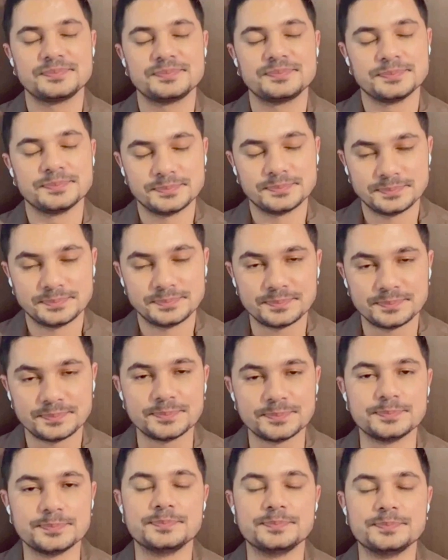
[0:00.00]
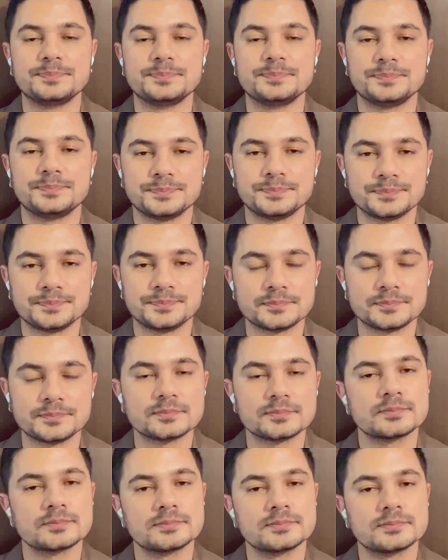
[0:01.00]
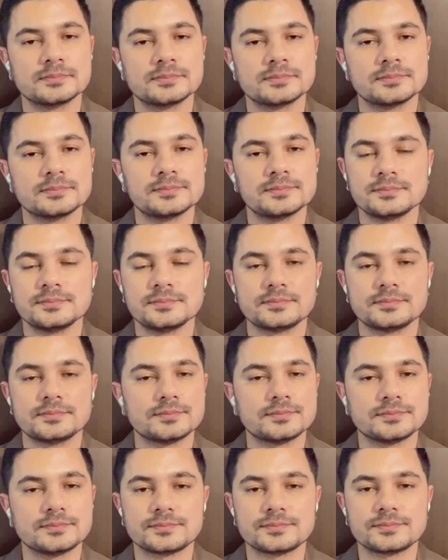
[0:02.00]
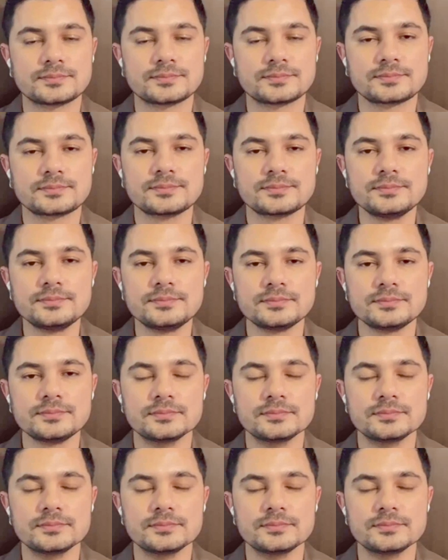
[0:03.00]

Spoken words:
No words are spoken by the person on screen.